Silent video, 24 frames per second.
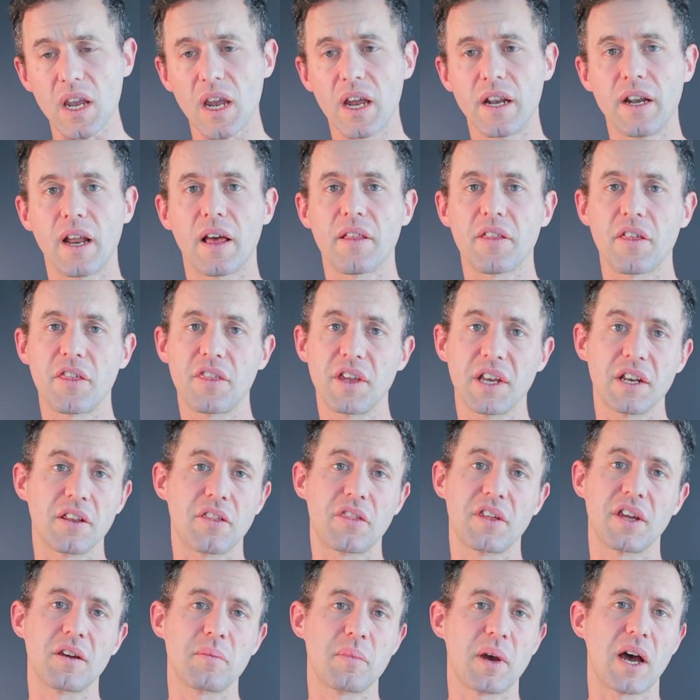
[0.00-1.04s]
Another thing to
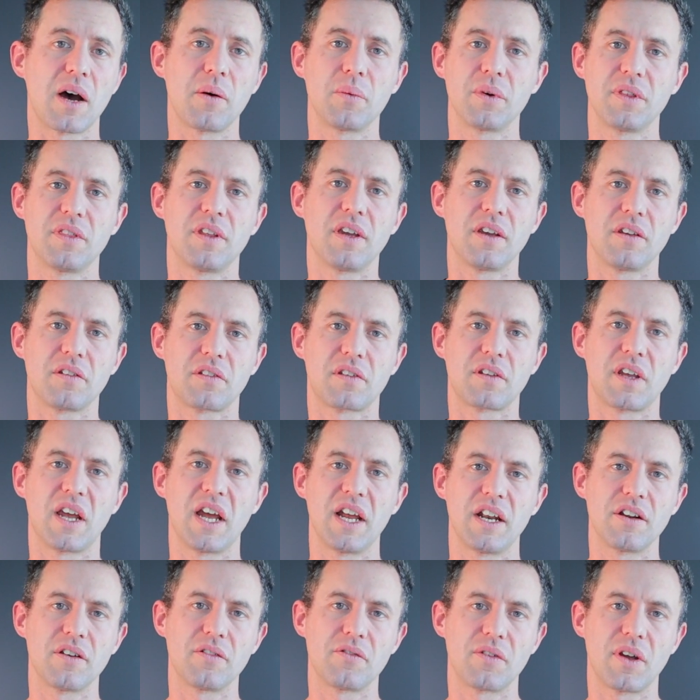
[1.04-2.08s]
think about with these
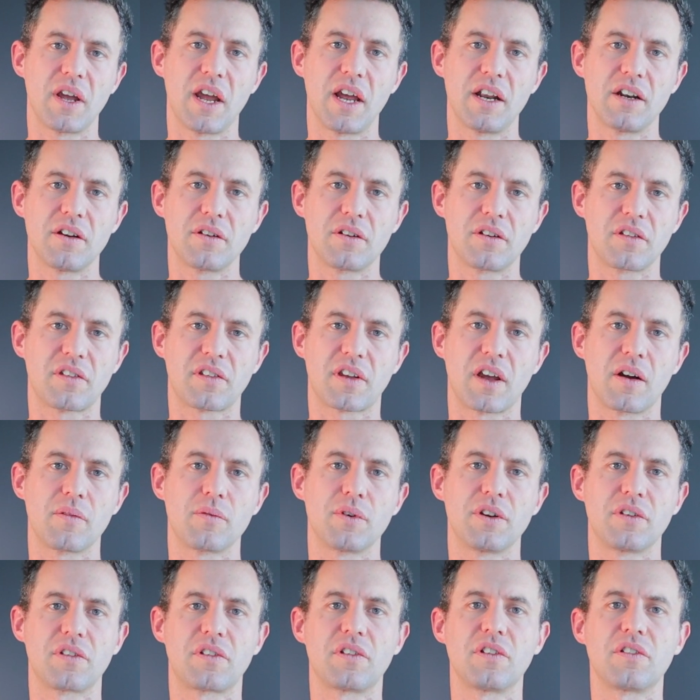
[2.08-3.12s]
end of
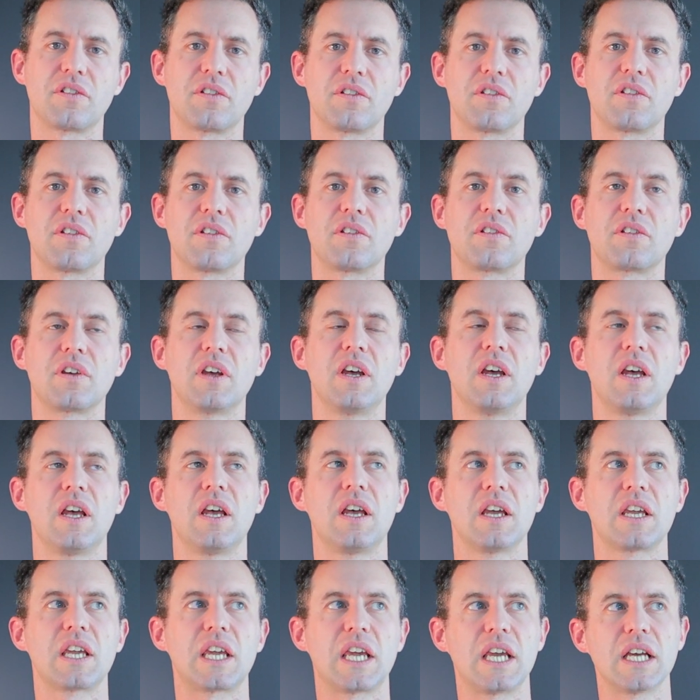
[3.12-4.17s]
discovery decisions is
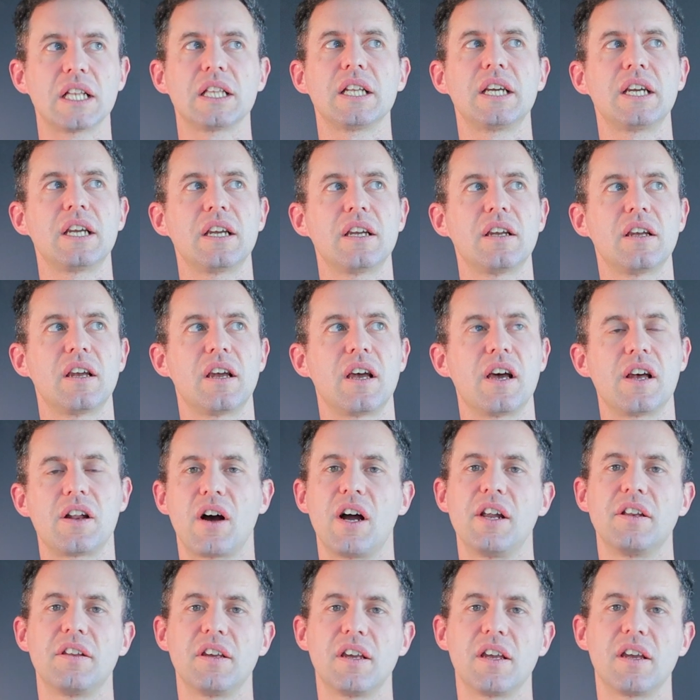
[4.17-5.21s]
killing an
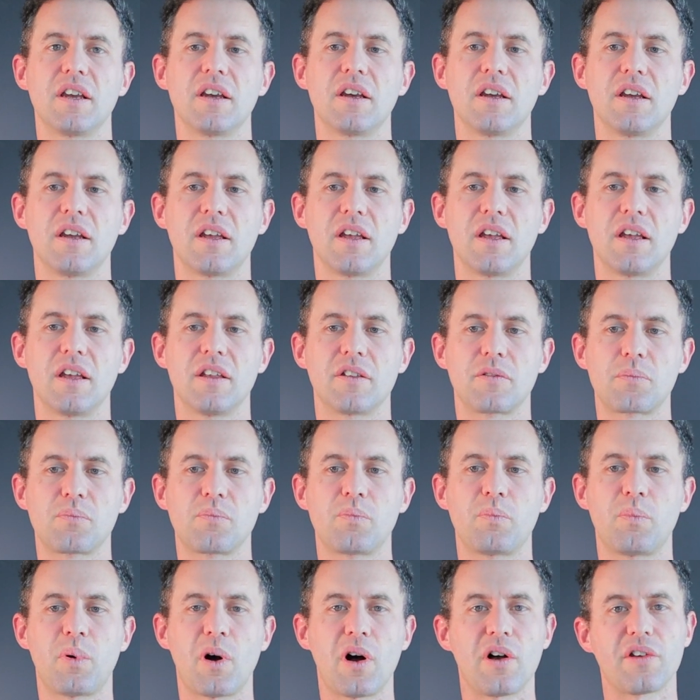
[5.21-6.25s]
idea is
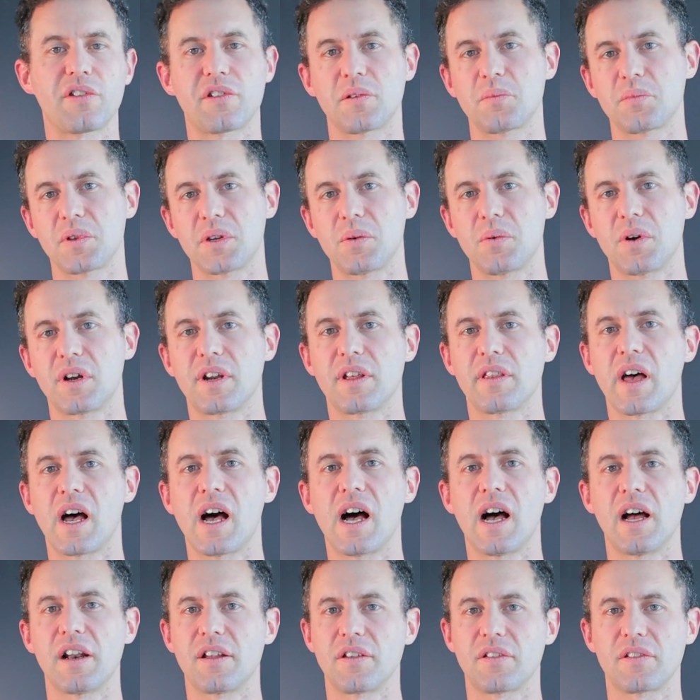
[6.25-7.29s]
possibly one of the
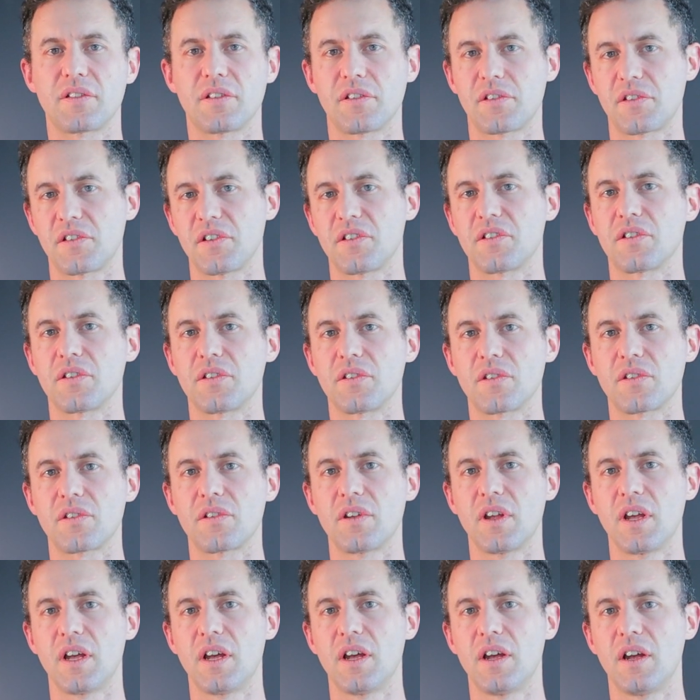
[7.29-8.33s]
hardest
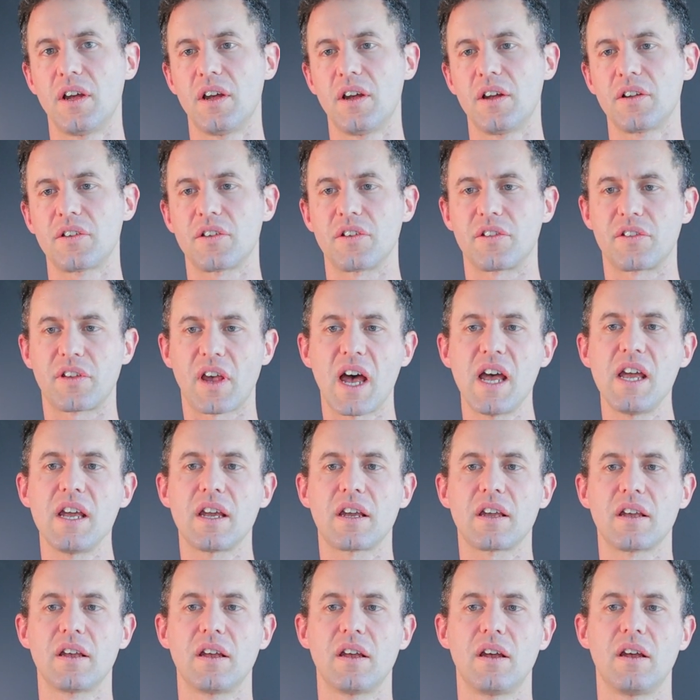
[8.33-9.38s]
decisions to
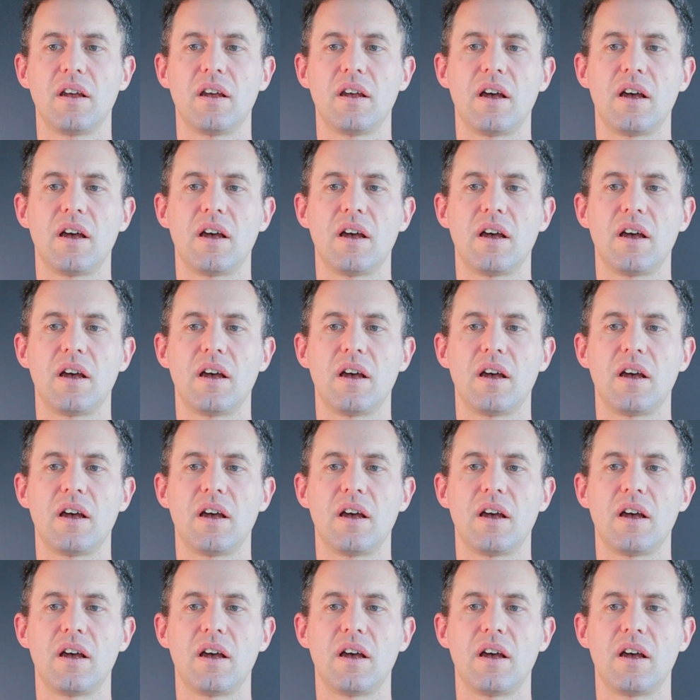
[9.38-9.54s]
take.